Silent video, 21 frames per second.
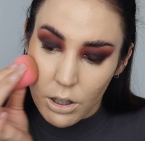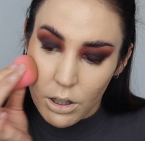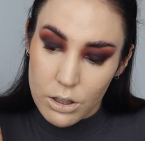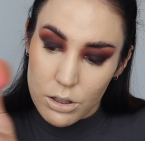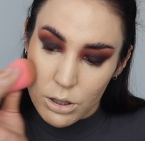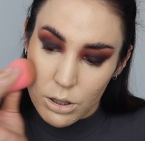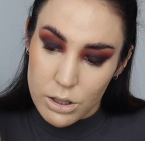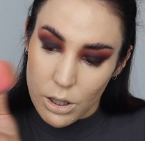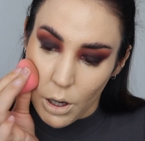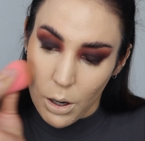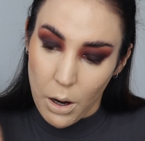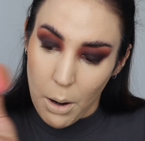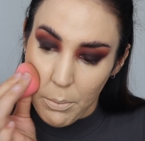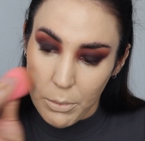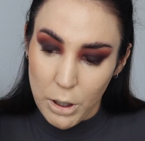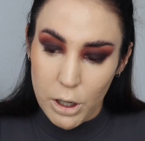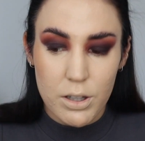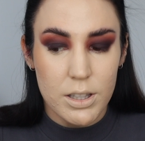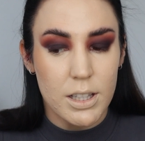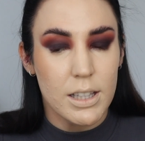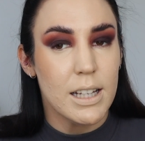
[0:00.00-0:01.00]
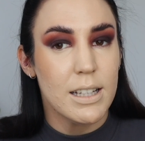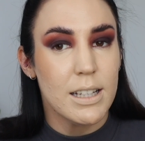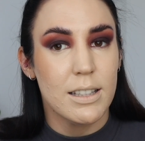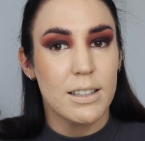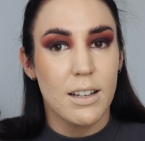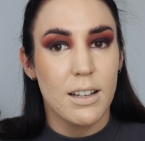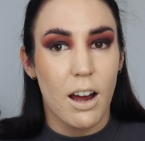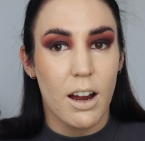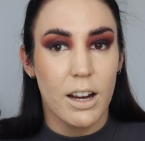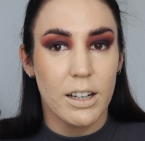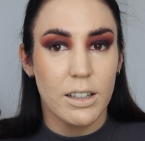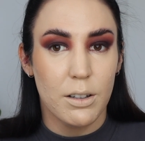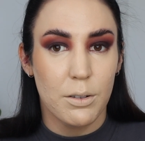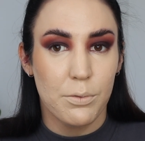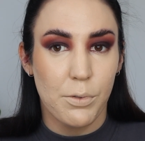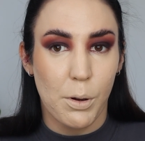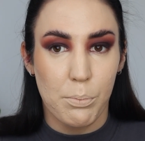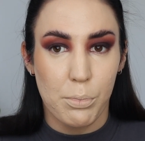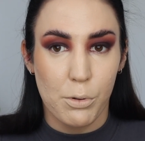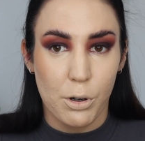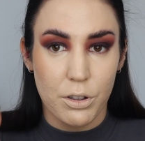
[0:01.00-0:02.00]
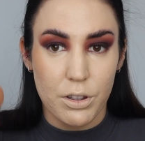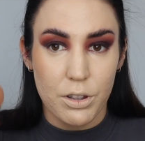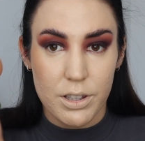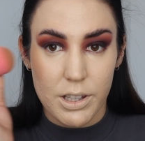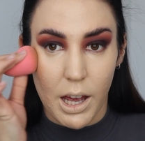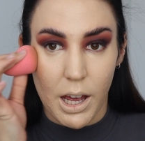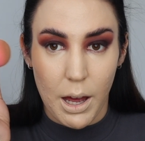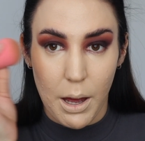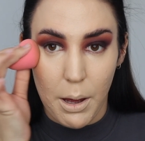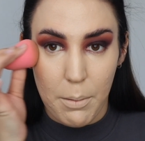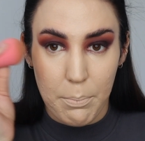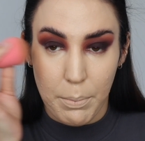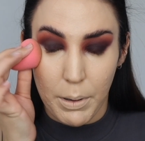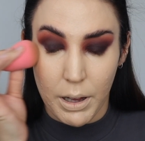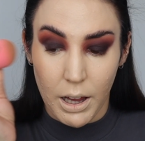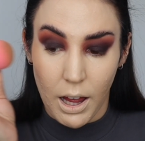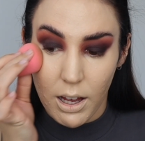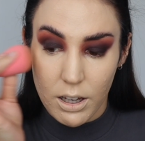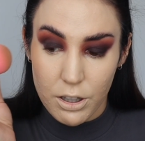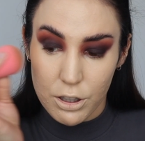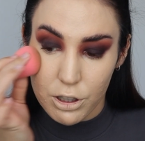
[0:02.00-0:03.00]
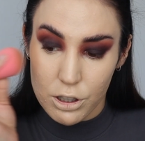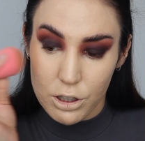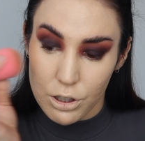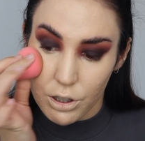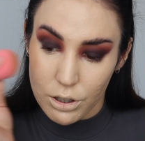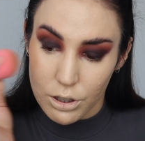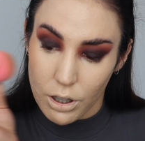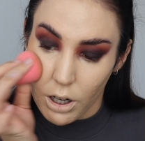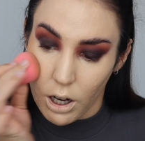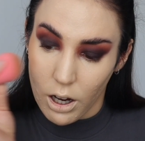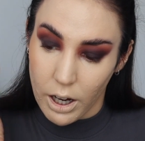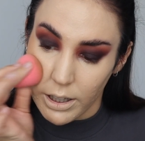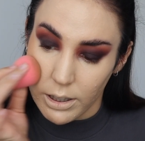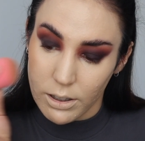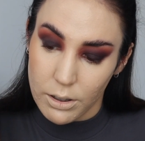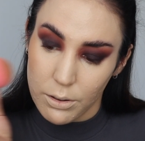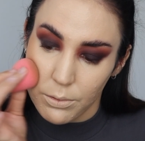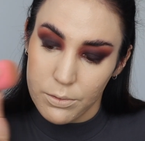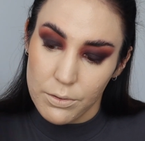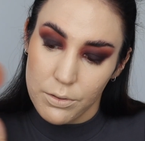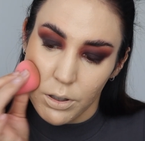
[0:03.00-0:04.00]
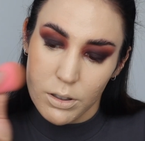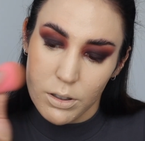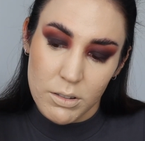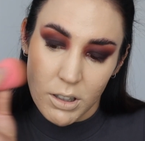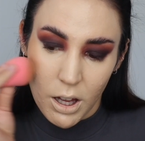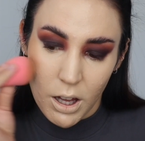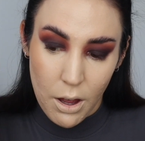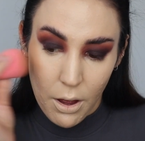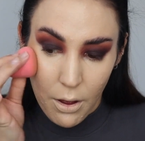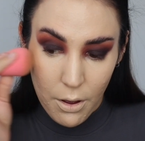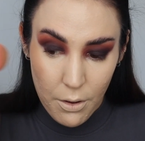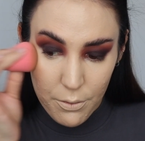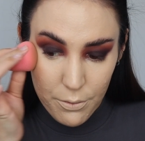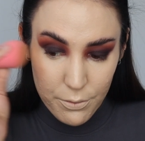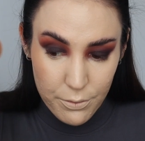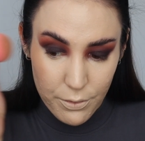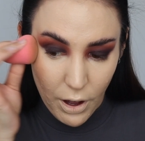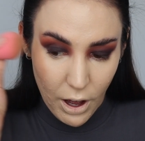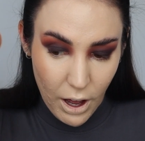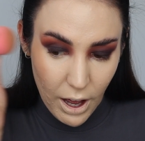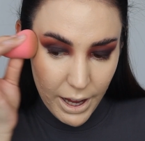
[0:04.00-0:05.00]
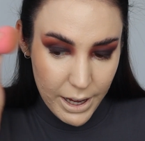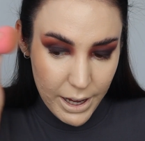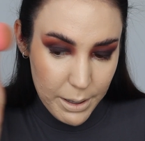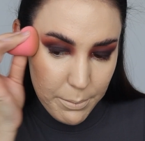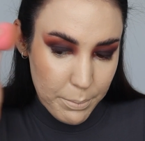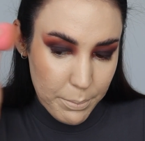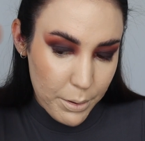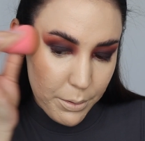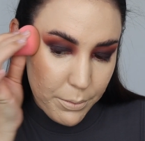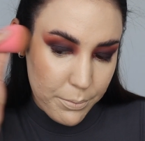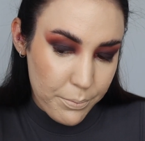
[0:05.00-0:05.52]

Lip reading: So I'm using this as kind of bronzer blush kind of vibe.